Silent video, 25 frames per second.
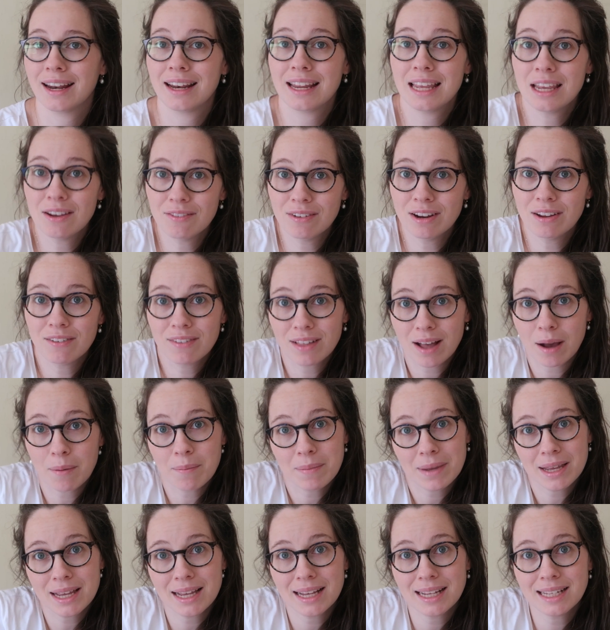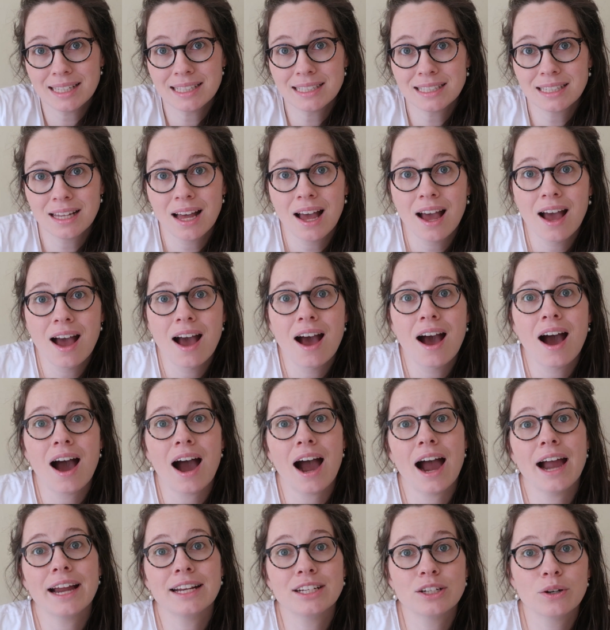And even if that means
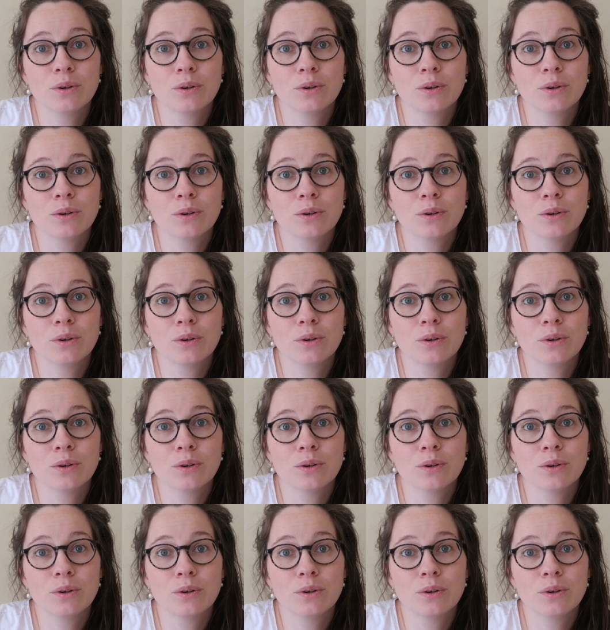I